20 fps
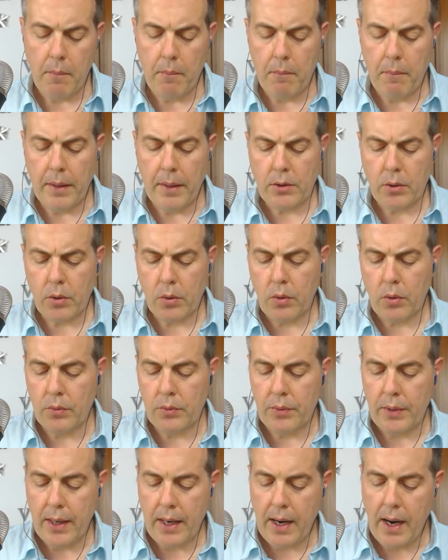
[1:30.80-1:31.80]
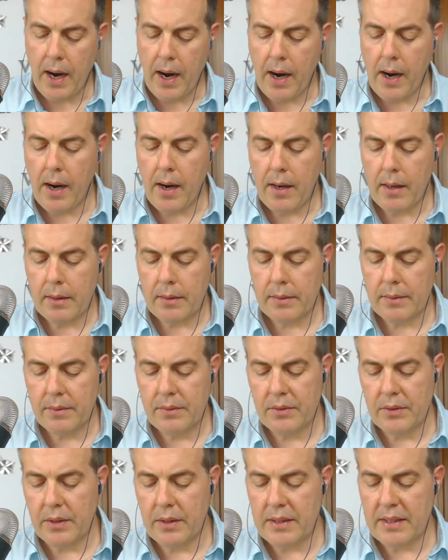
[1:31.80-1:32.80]
Mitochondria are
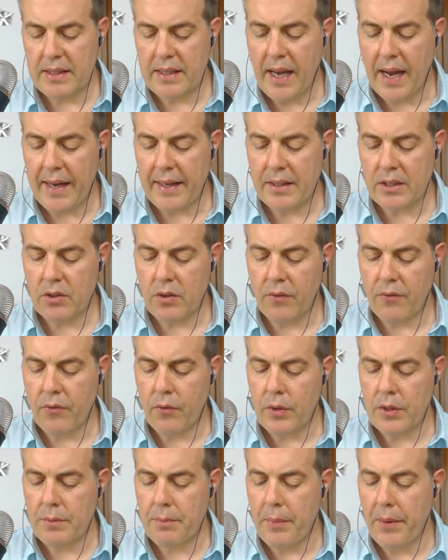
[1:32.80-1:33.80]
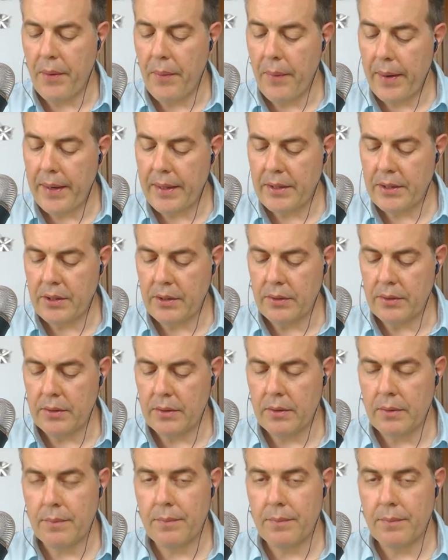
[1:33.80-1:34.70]
the sites of respiration.